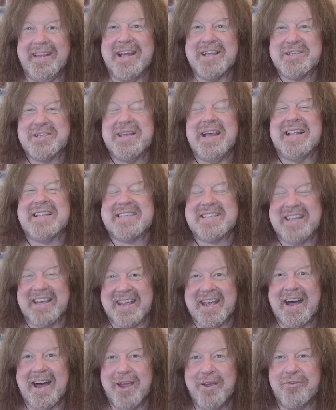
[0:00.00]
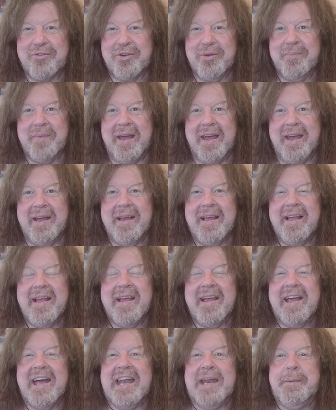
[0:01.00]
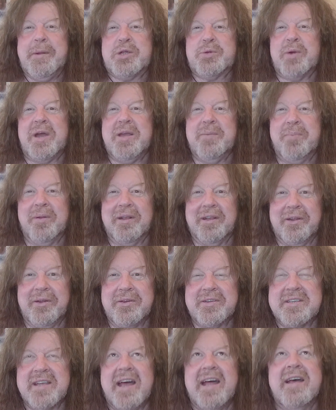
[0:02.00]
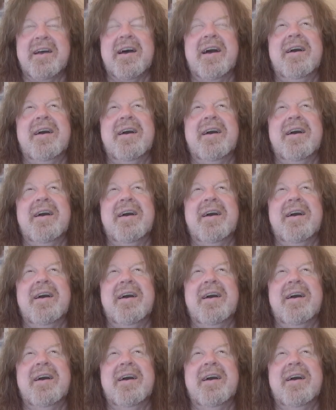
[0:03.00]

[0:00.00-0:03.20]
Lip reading: it's the guy from Any Which Way But Loose.